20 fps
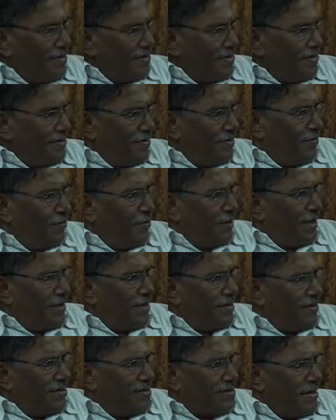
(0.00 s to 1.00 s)
So
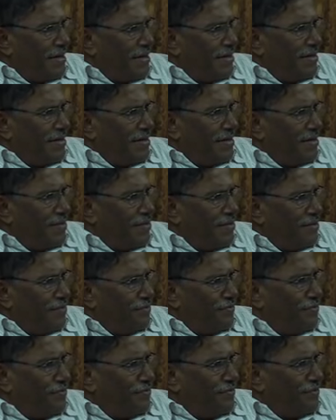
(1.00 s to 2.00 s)
where this idea
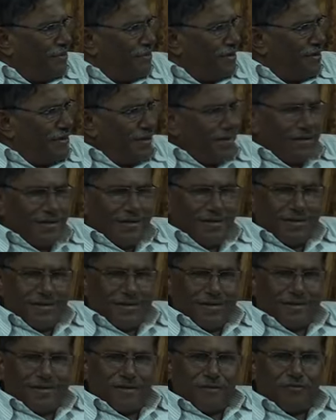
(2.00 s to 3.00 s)
of
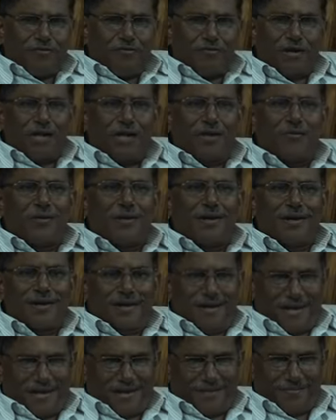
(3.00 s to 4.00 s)
the free will
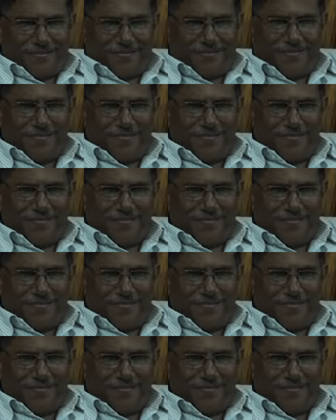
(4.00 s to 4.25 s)
came?